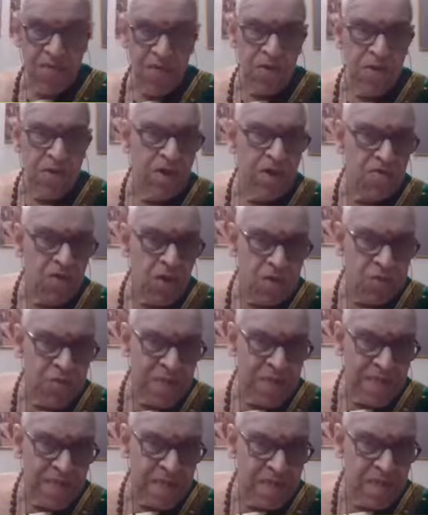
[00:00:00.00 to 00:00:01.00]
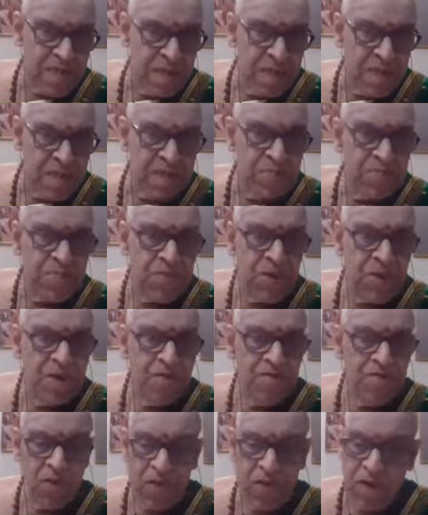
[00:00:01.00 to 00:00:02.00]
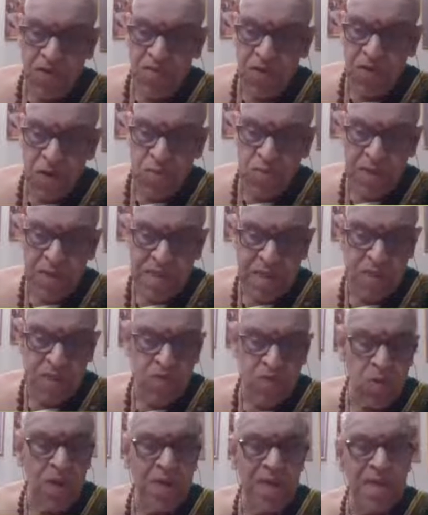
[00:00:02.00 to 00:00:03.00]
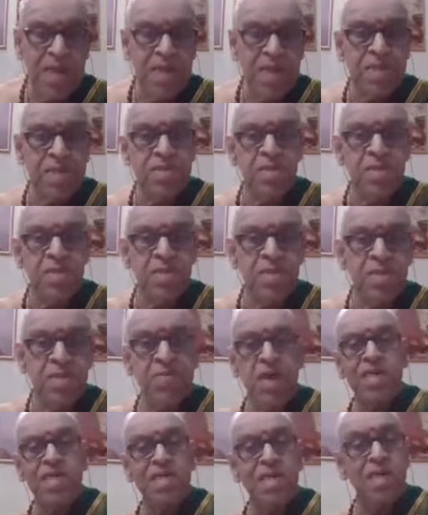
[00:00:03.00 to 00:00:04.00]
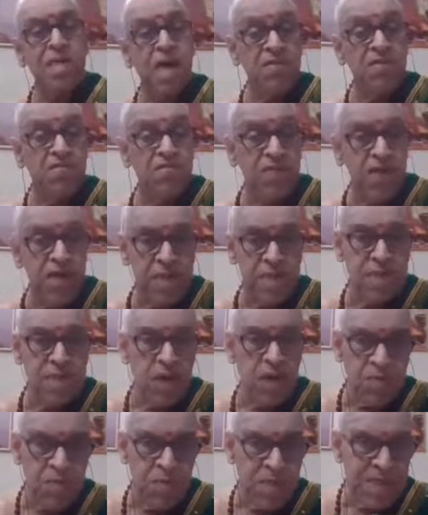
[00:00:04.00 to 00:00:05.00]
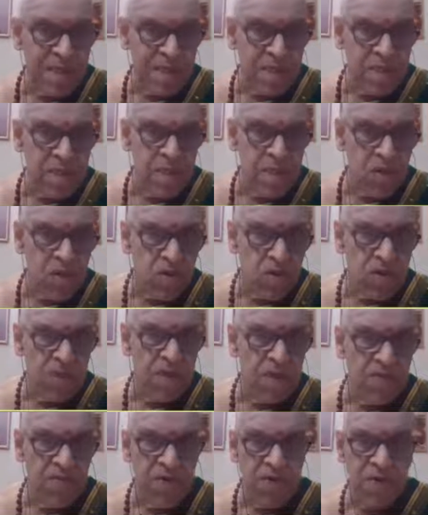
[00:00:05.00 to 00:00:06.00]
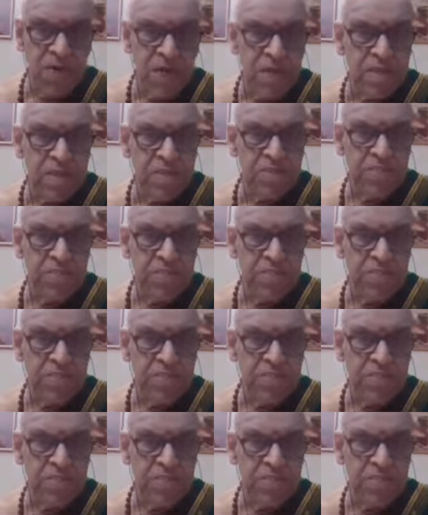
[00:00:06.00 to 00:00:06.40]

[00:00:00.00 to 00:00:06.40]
full of auspiciousness, full of auspicious qualities, and she confers auspiciousness on the devotees.